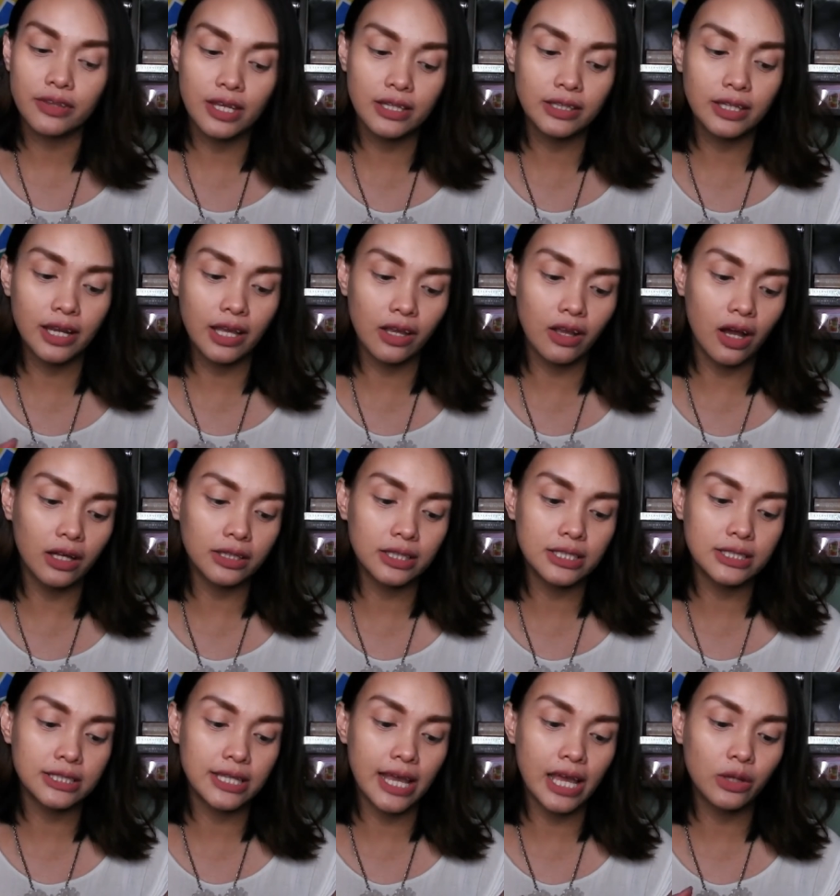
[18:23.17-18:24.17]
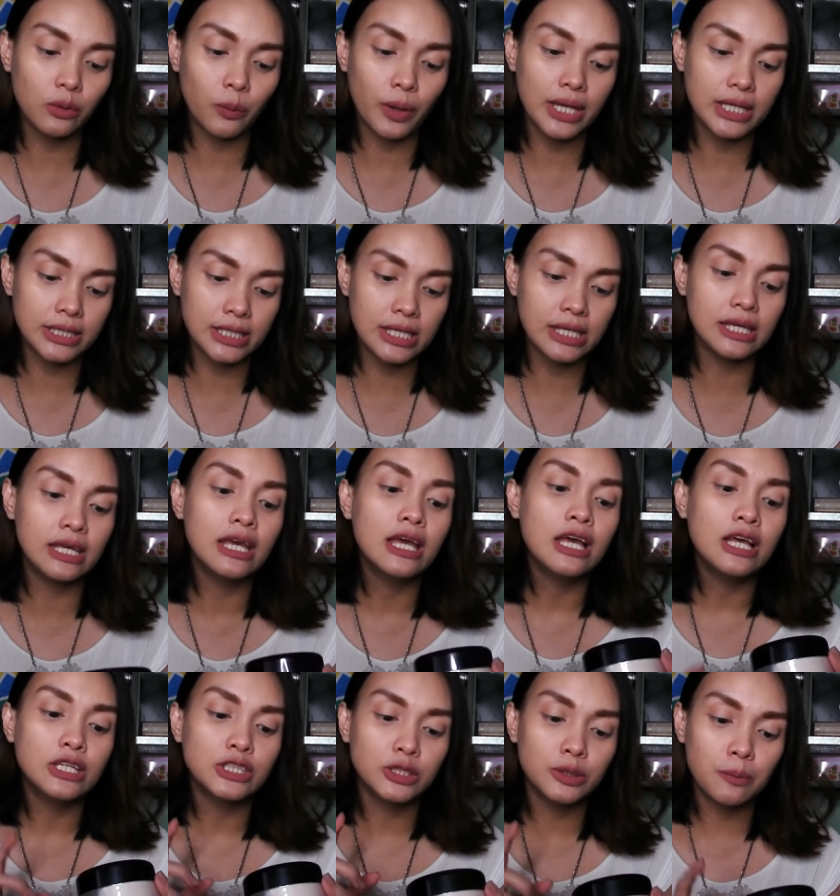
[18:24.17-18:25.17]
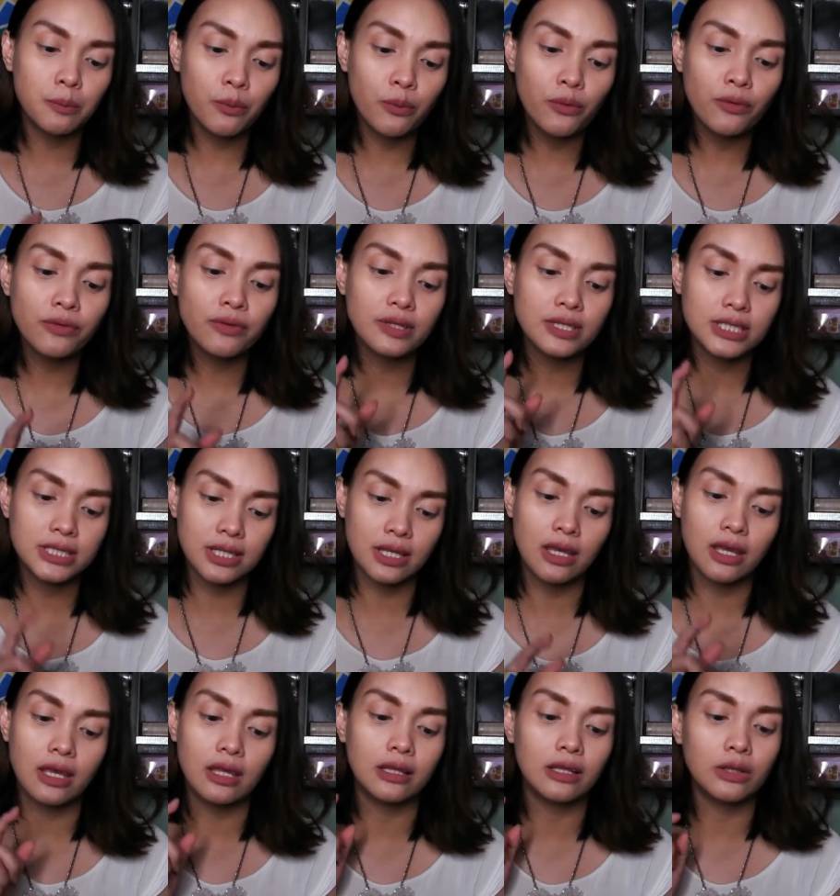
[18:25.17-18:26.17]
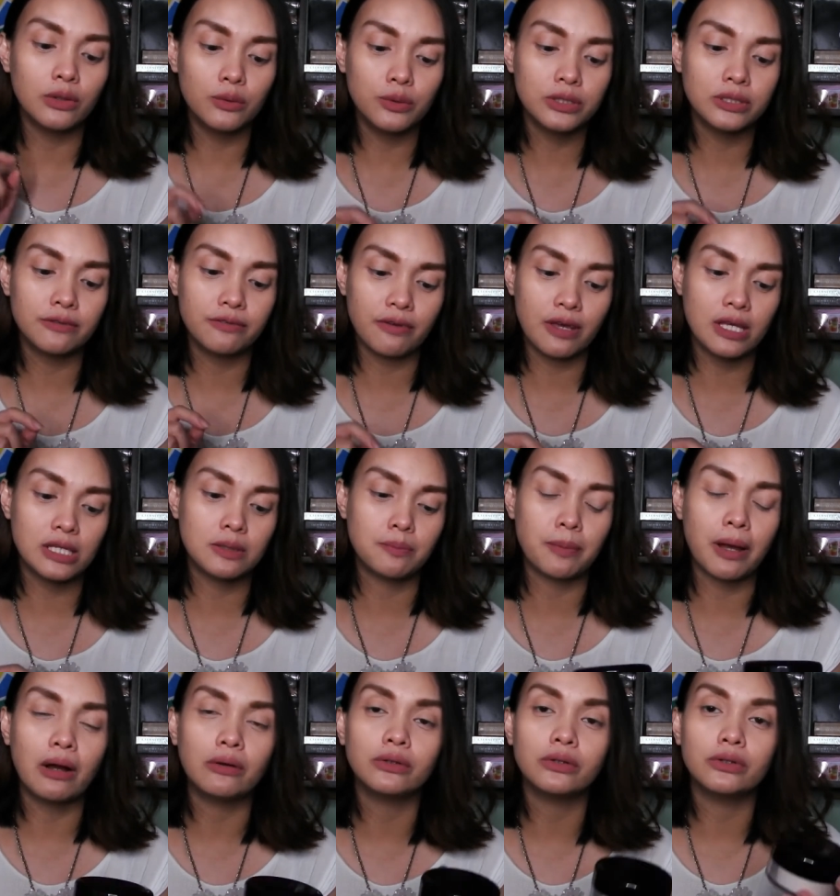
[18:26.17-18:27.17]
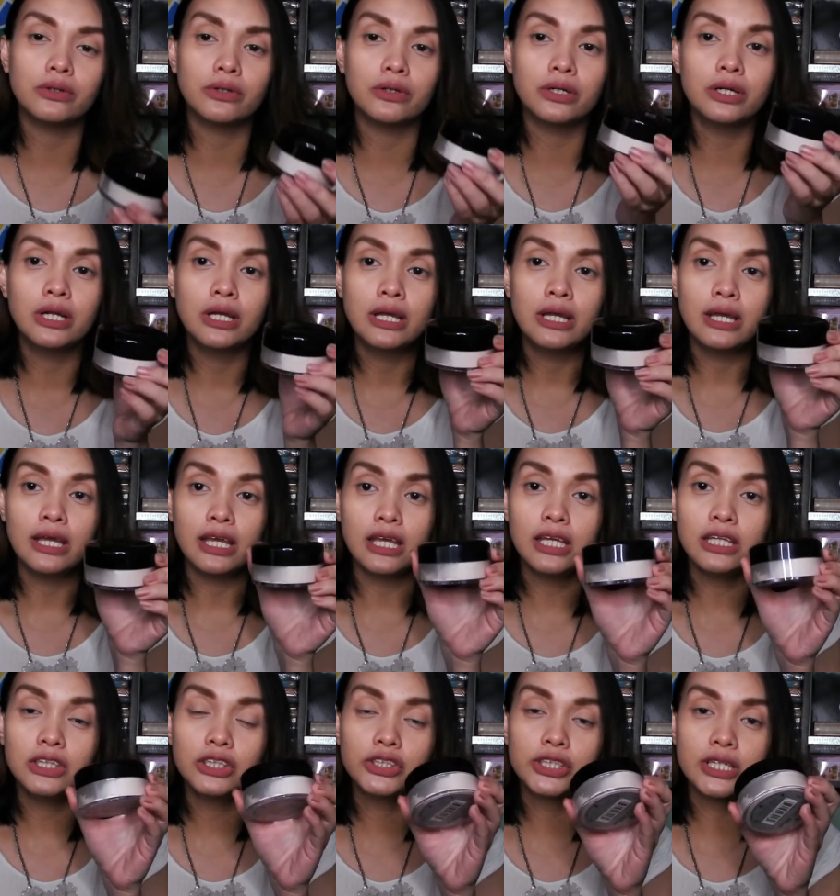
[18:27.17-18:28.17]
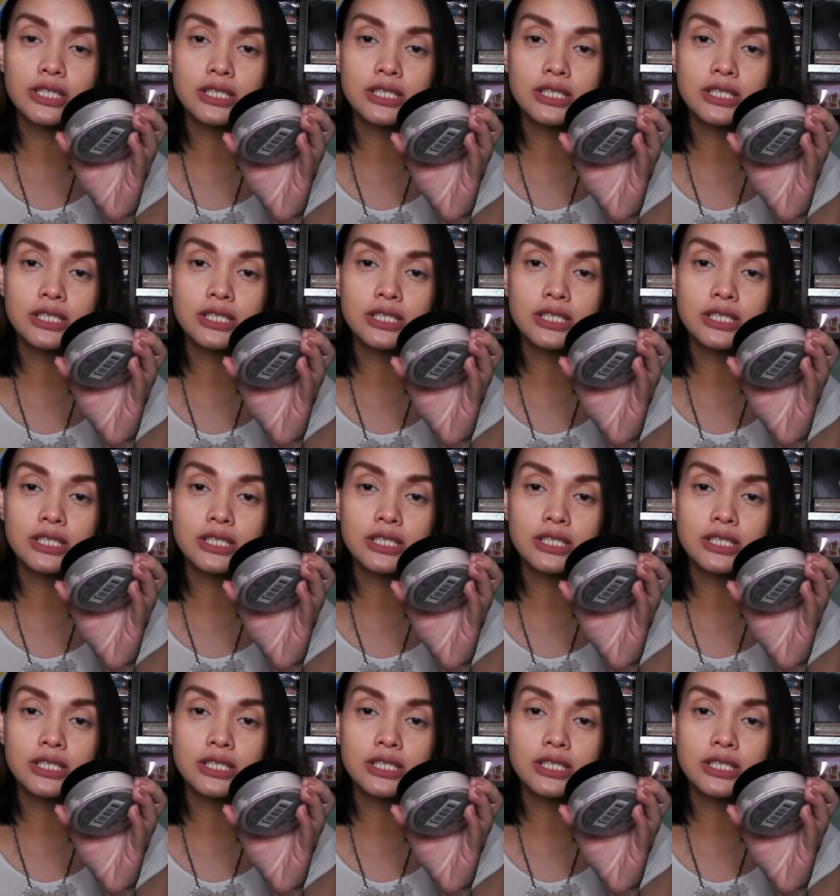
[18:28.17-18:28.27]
thing that I got is the NYC Smooth Skin Loose Face Powder in